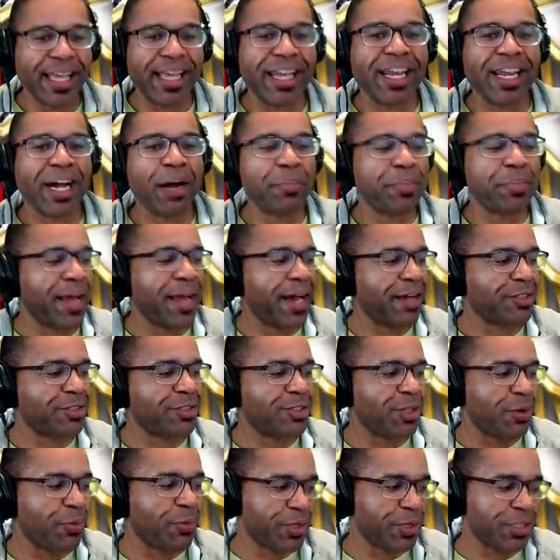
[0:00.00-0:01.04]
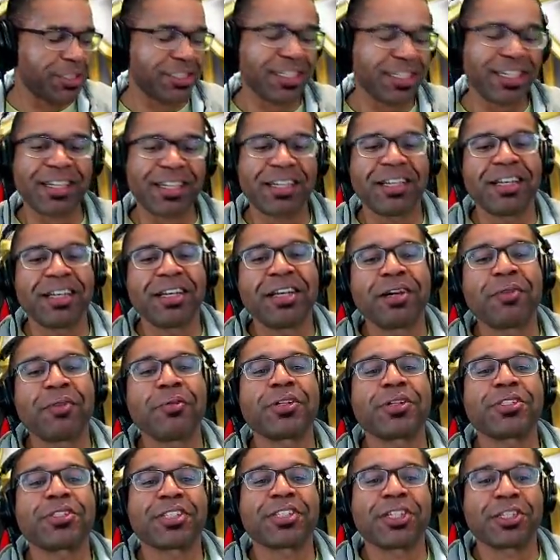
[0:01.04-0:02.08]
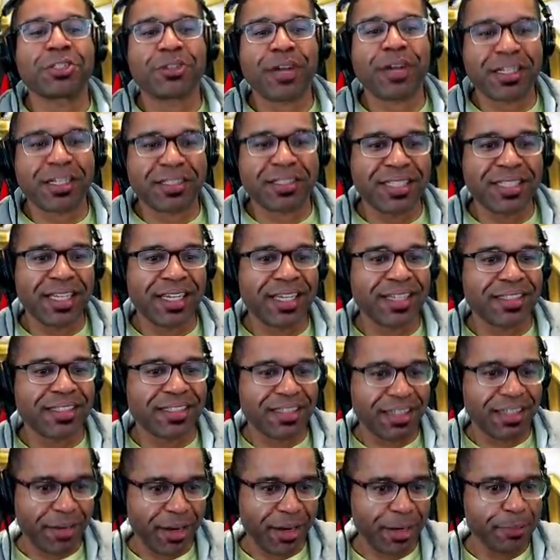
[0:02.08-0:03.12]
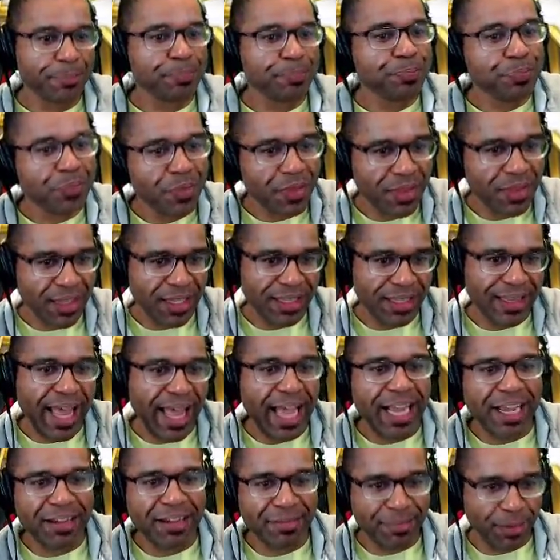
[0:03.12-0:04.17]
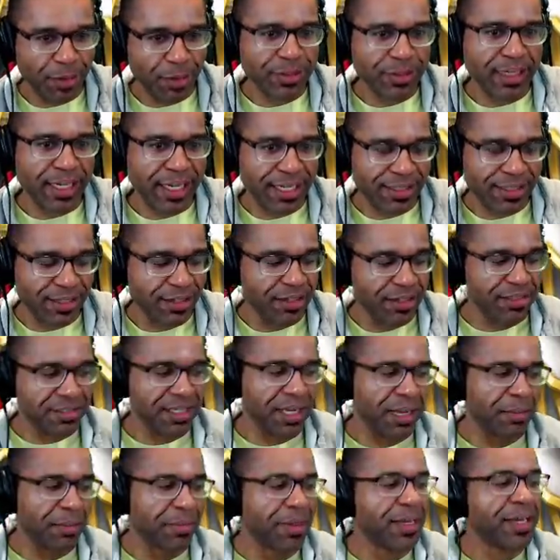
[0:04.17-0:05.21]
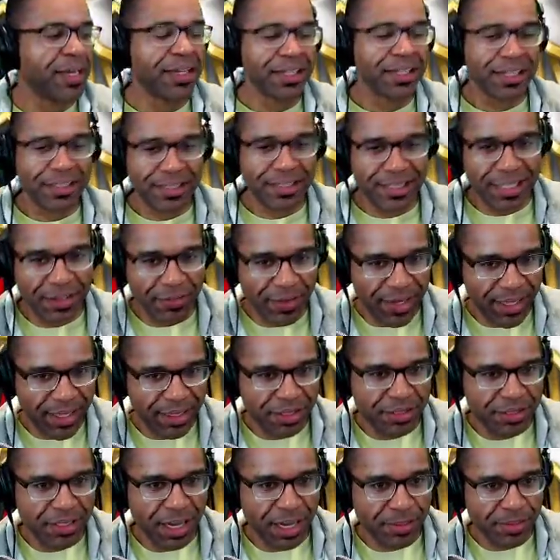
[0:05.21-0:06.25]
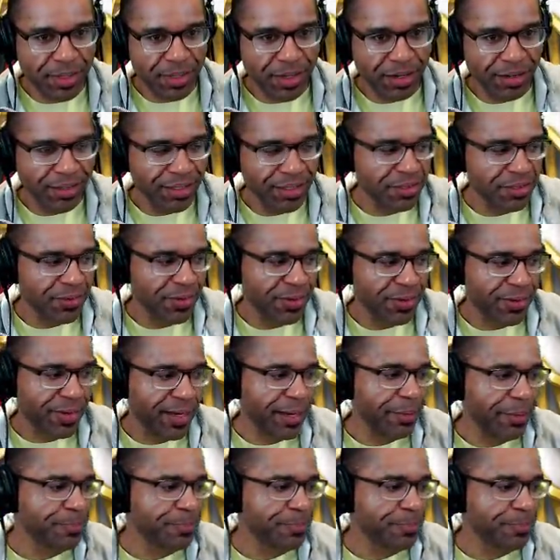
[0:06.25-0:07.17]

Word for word: It helped out, so we're just gonna we're just gonna try to see, considering the lack of multi-hits on this team, to see if we can get the job done on this one,